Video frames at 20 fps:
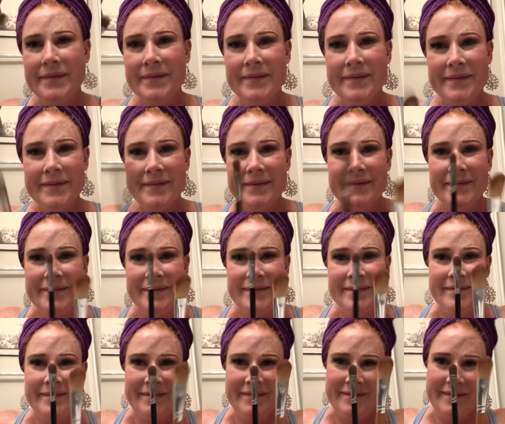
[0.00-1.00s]

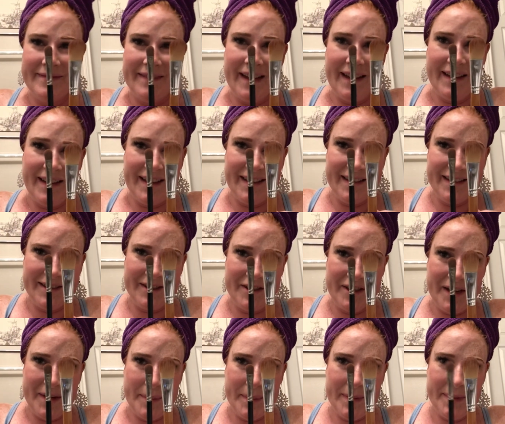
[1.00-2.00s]
I like the
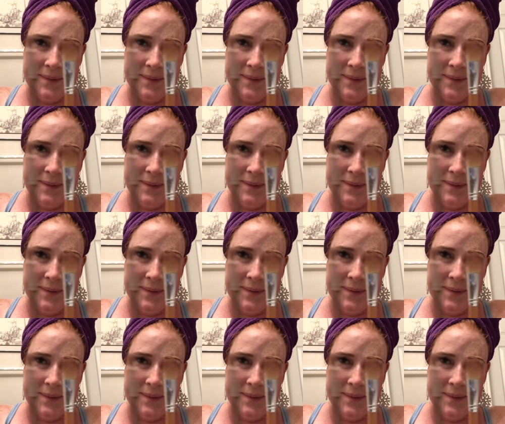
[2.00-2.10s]
shape.